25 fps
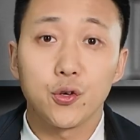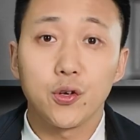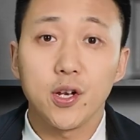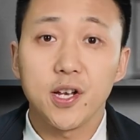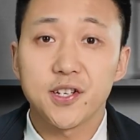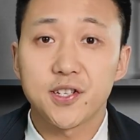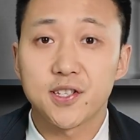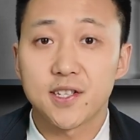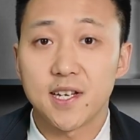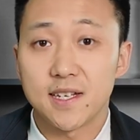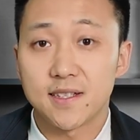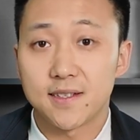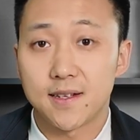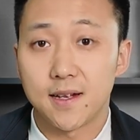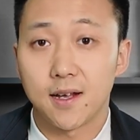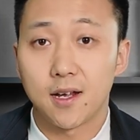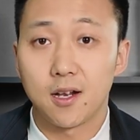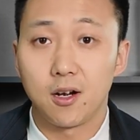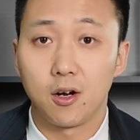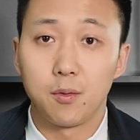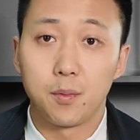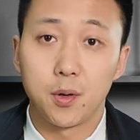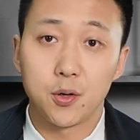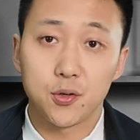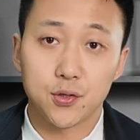truly sets the
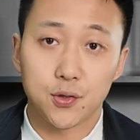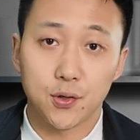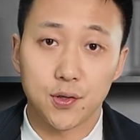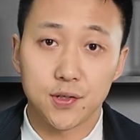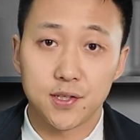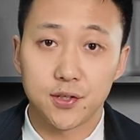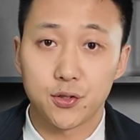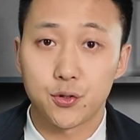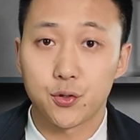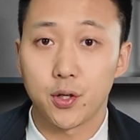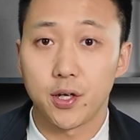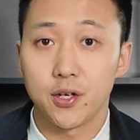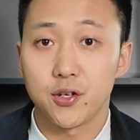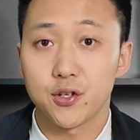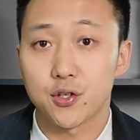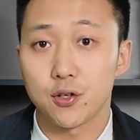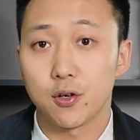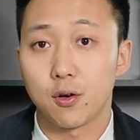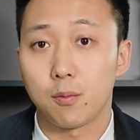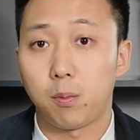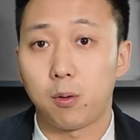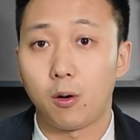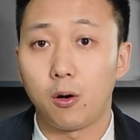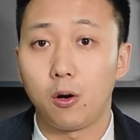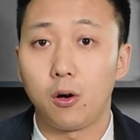Global Sources Trade
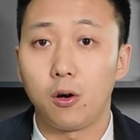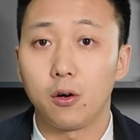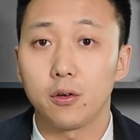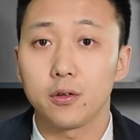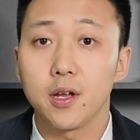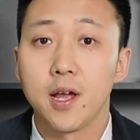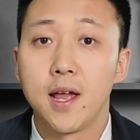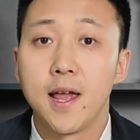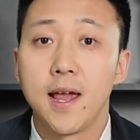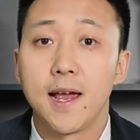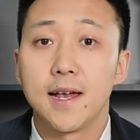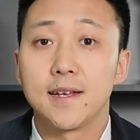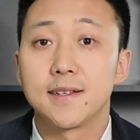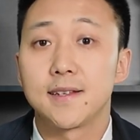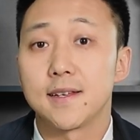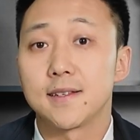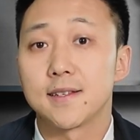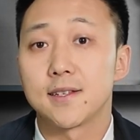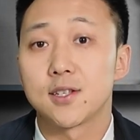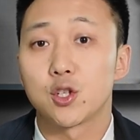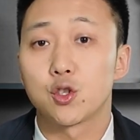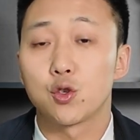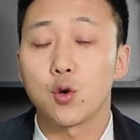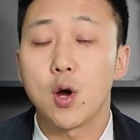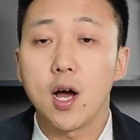Show apart is
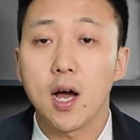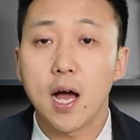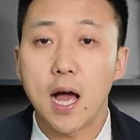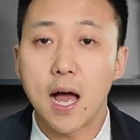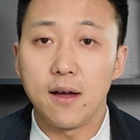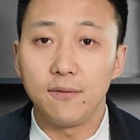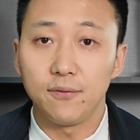its strong